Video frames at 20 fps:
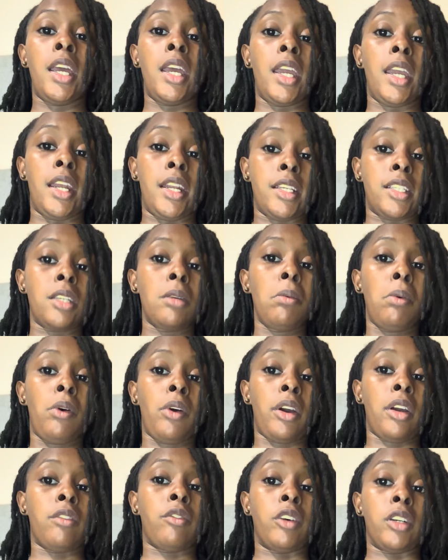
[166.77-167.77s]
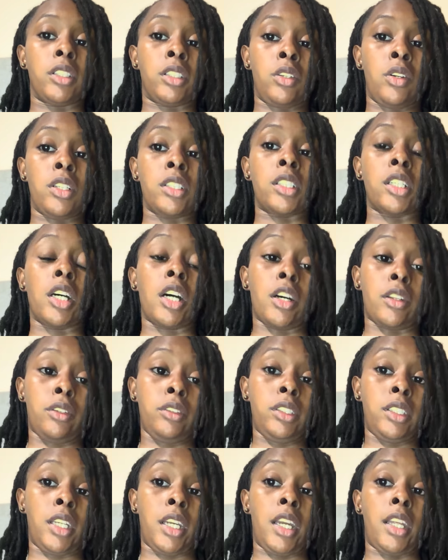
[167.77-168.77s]
It is important for students to
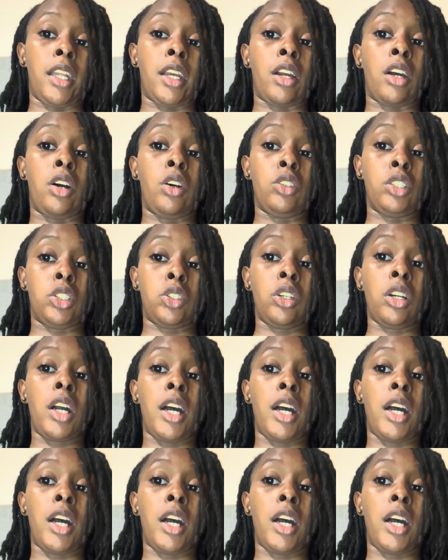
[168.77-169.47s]
understand the cultural